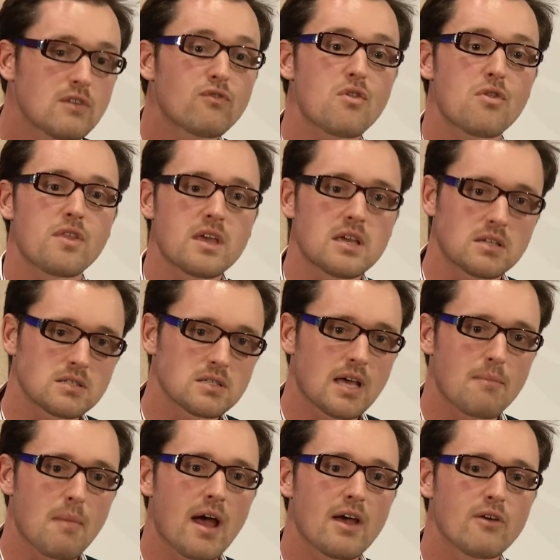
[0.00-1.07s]
different things.
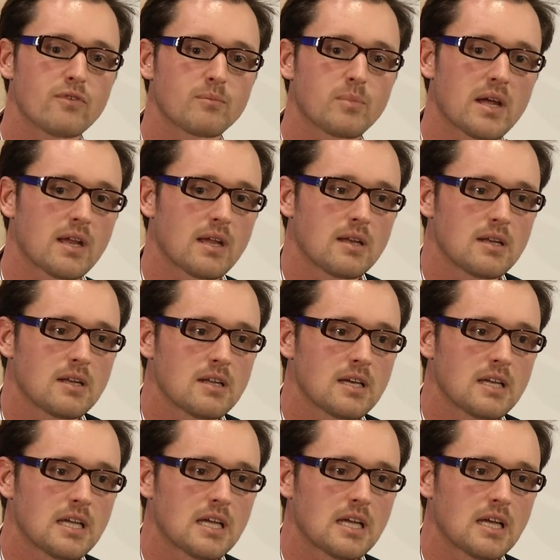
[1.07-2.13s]
They may have been
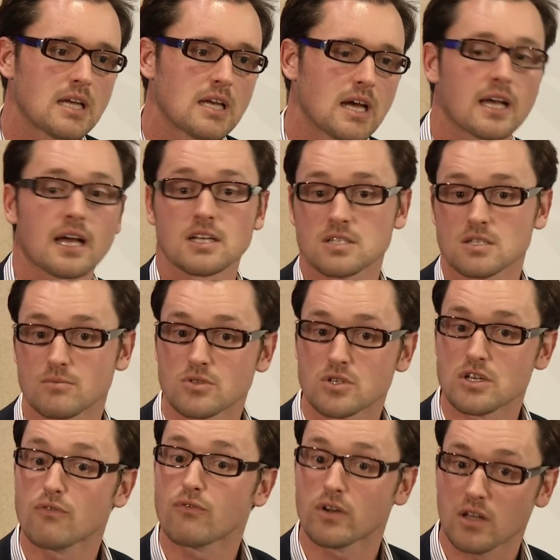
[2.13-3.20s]
uh, accustomed to
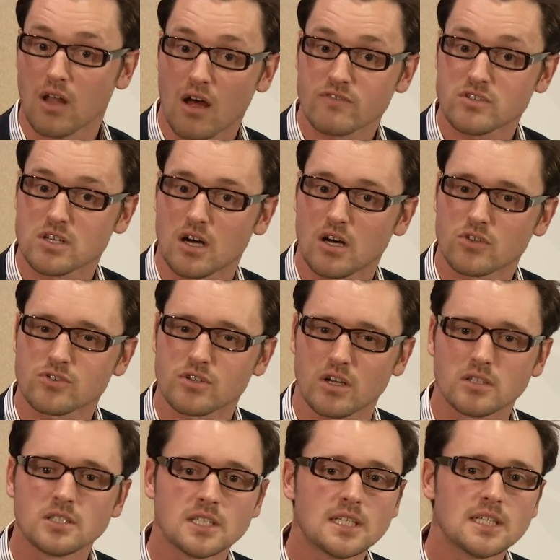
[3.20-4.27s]
different lifestyles.
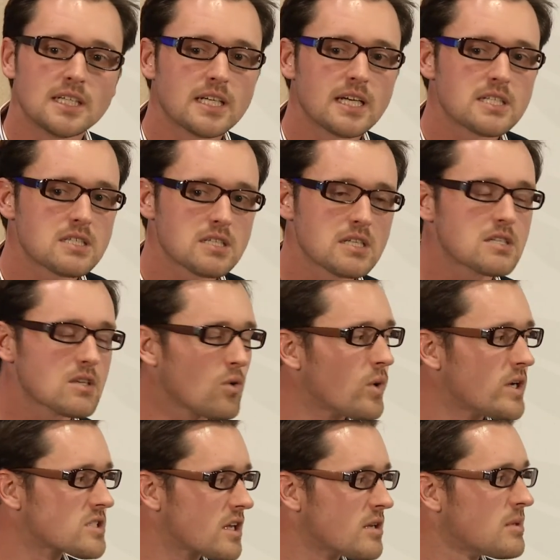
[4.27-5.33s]
So it's it's
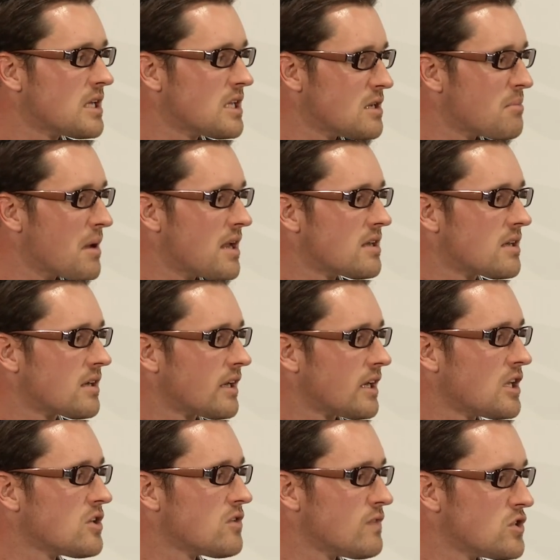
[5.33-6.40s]
always going to be independent and
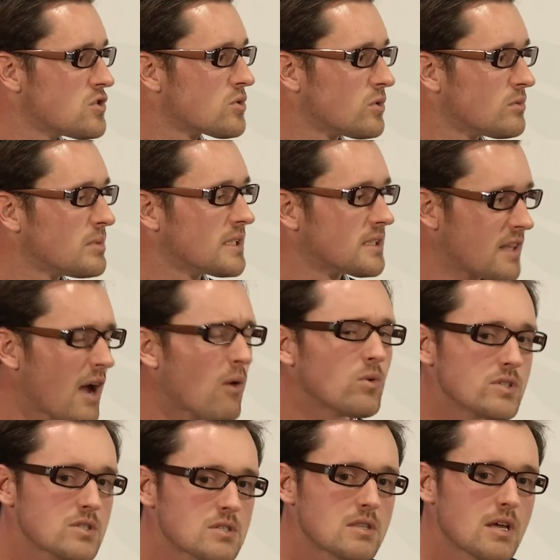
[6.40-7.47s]
individual. But that
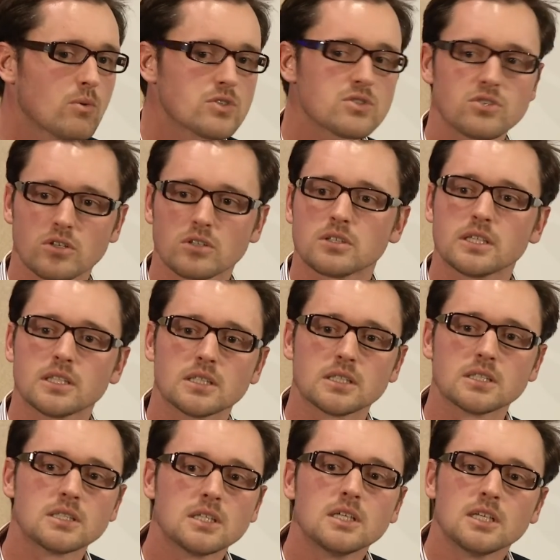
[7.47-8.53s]
was that was certainly
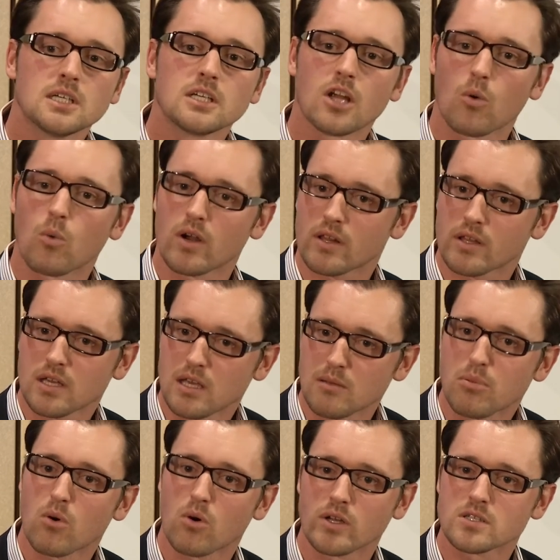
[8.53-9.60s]
the you know, one of the key
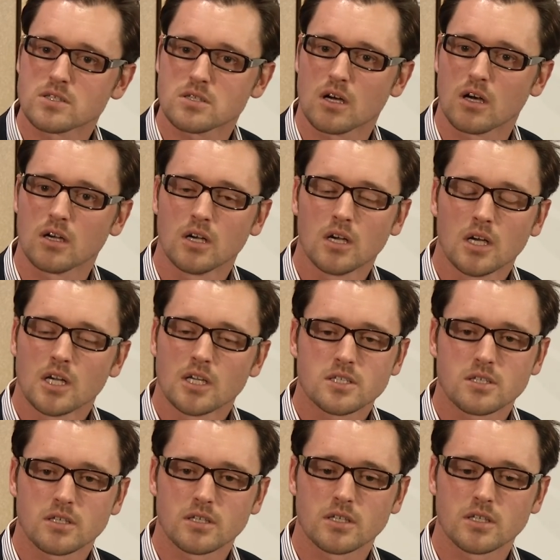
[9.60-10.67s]
points. So
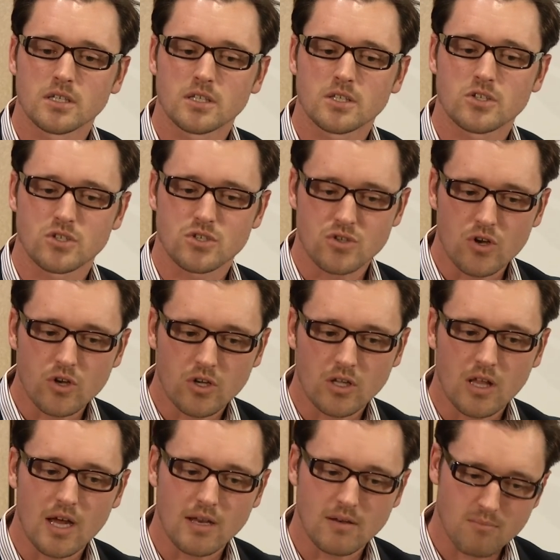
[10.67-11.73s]
to, to
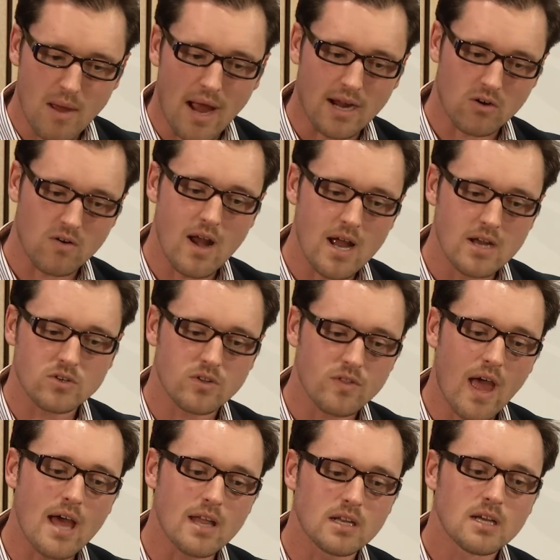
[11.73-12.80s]
circulate back around on
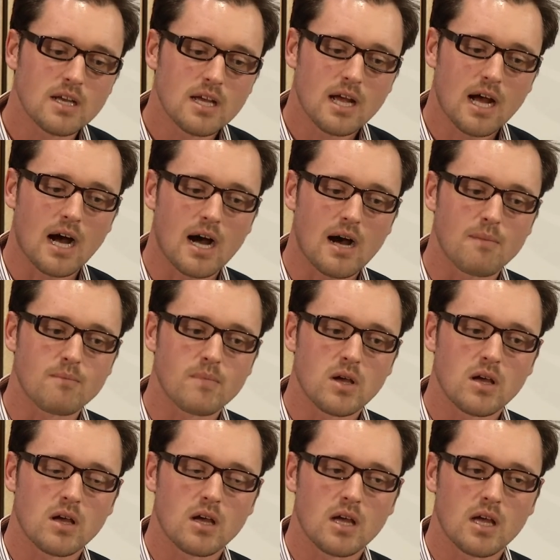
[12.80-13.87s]
that, um,
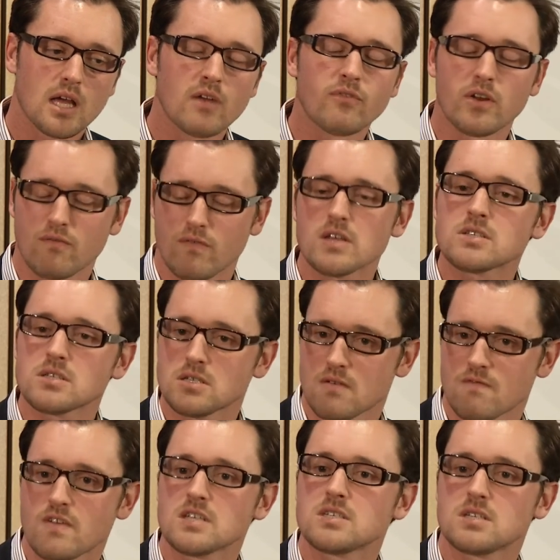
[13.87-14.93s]
if an investor's
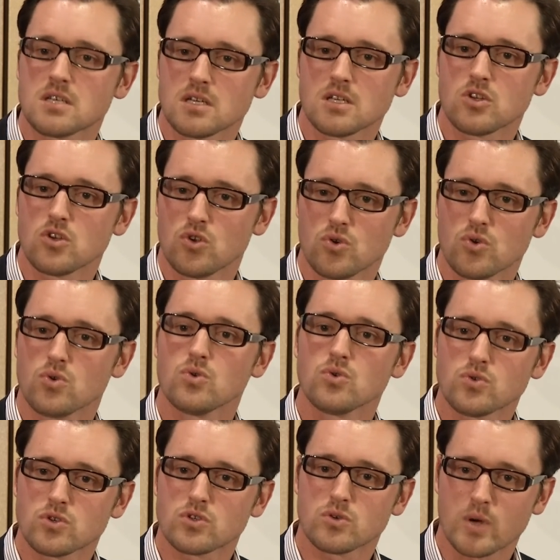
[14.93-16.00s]
investing in
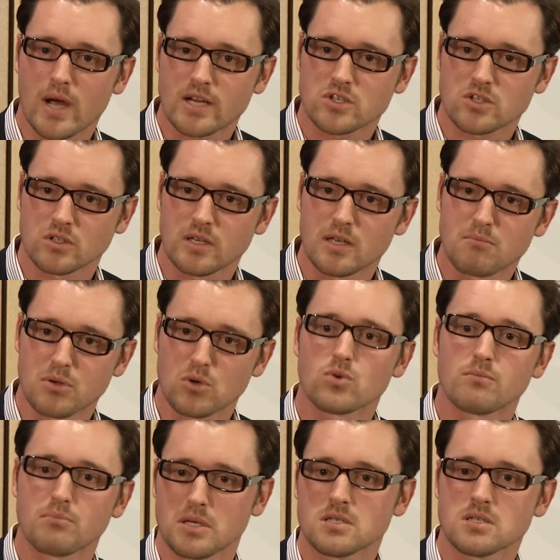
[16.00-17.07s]
you to actually
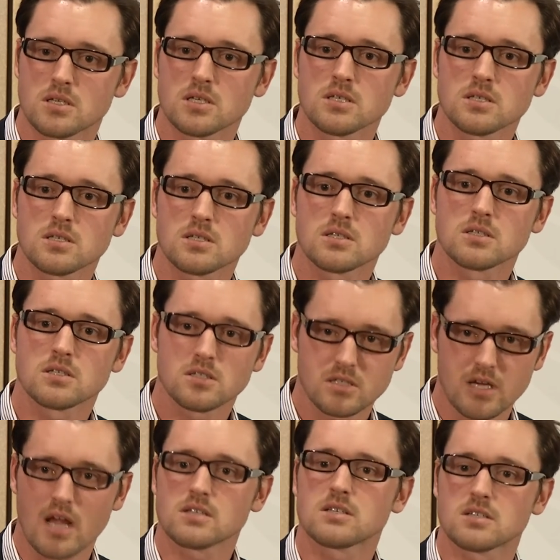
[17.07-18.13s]
build a business,
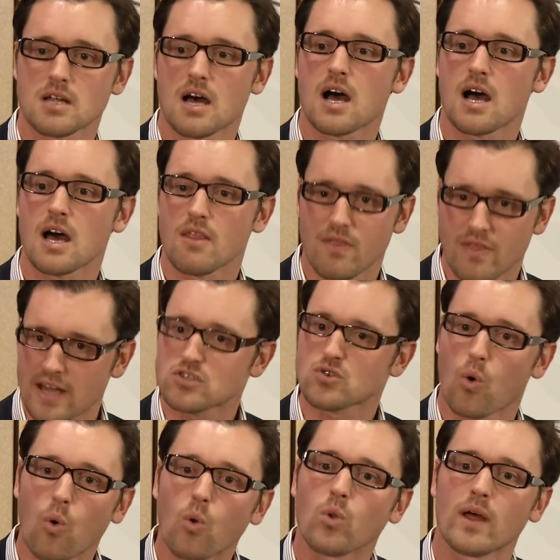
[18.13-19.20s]
chances are that's
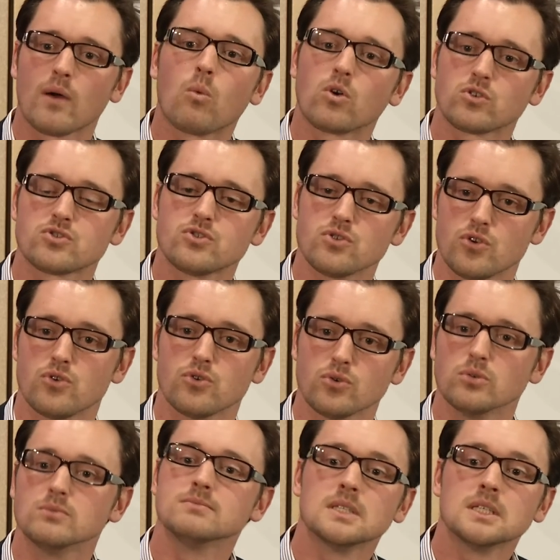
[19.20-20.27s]
all they want you to
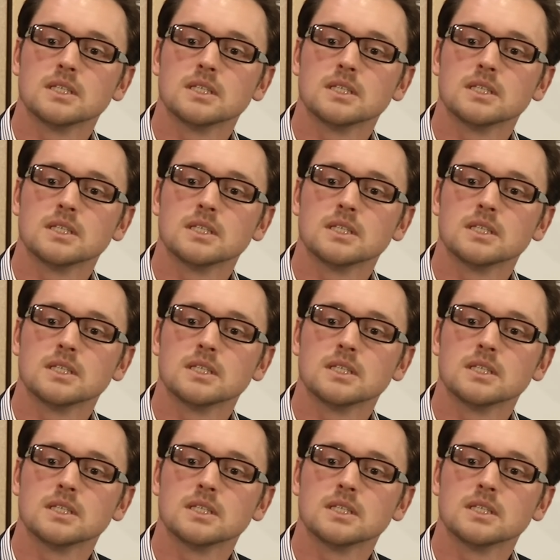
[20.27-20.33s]
do.